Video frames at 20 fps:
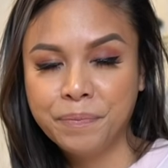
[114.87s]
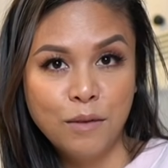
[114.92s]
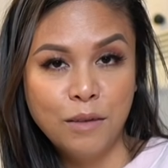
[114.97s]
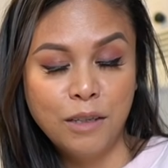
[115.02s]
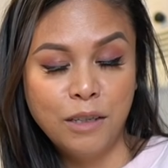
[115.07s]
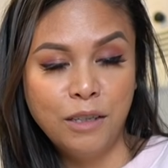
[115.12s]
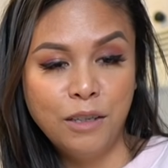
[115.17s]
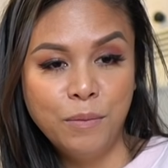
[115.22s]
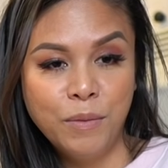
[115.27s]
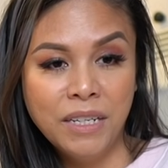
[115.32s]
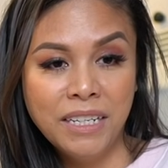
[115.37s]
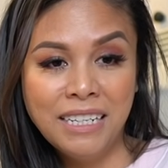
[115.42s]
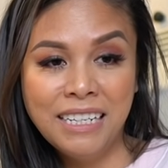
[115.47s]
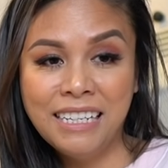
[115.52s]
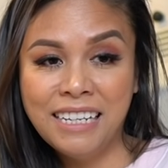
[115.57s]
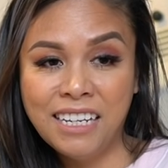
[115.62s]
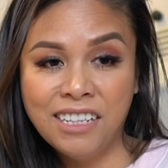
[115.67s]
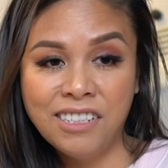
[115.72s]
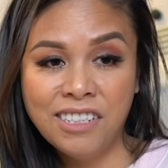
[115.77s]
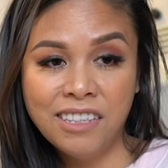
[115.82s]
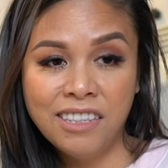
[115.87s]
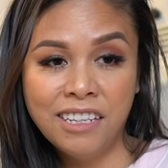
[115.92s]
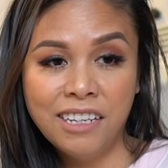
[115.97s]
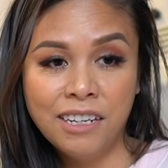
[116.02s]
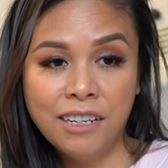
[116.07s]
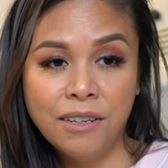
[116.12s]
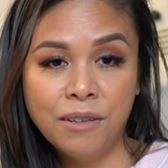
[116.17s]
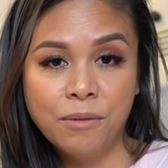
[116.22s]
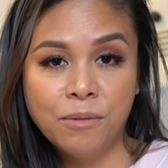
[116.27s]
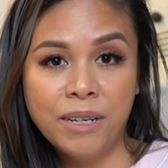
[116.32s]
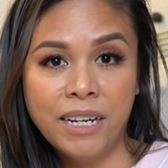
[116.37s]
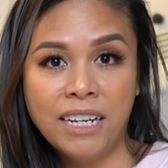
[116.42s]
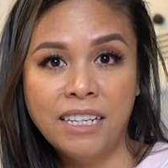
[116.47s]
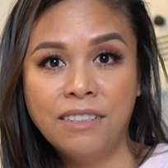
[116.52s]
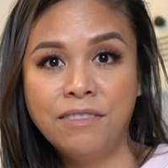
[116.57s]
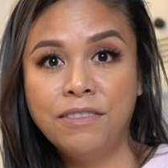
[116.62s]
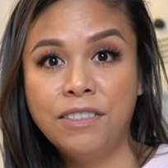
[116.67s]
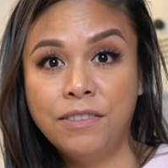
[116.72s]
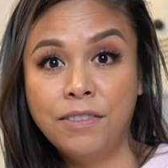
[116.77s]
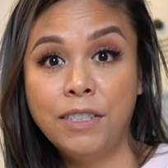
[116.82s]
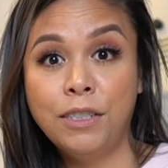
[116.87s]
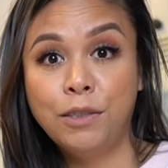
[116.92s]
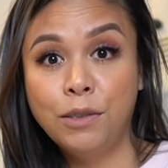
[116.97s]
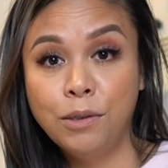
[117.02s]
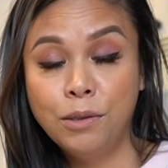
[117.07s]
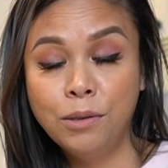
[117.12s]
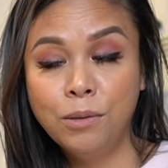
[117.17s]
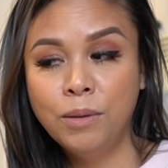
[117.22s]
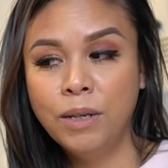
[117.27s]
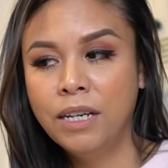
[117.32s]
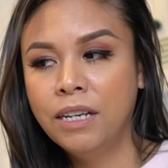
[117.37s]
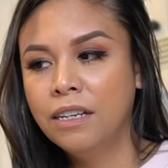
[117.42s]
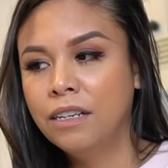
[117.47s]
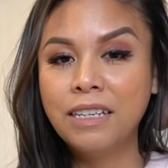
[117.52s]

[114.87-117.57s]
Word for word: the humidity gauge in there read 52.